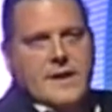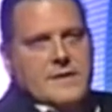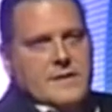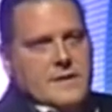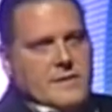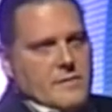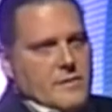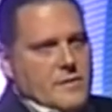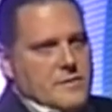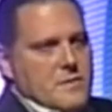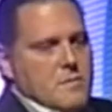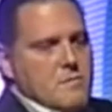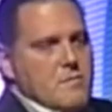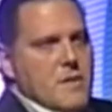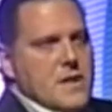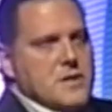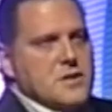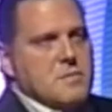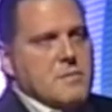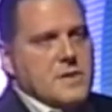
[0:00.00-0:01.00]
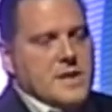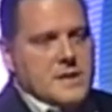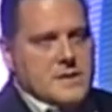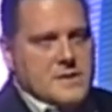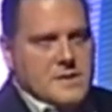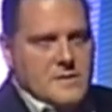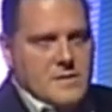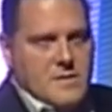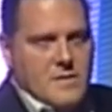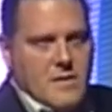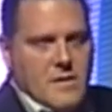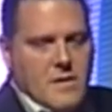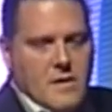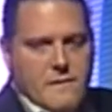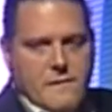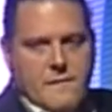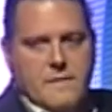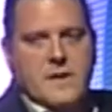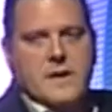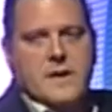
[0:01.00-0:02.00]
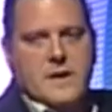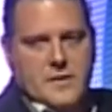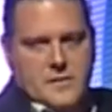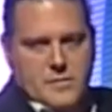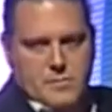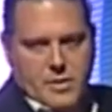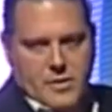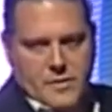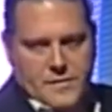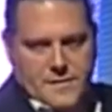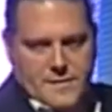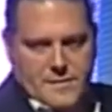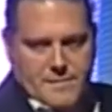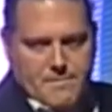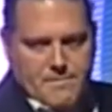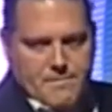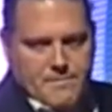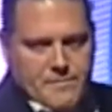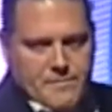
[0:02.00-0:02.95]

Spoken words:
That was a measurement of response.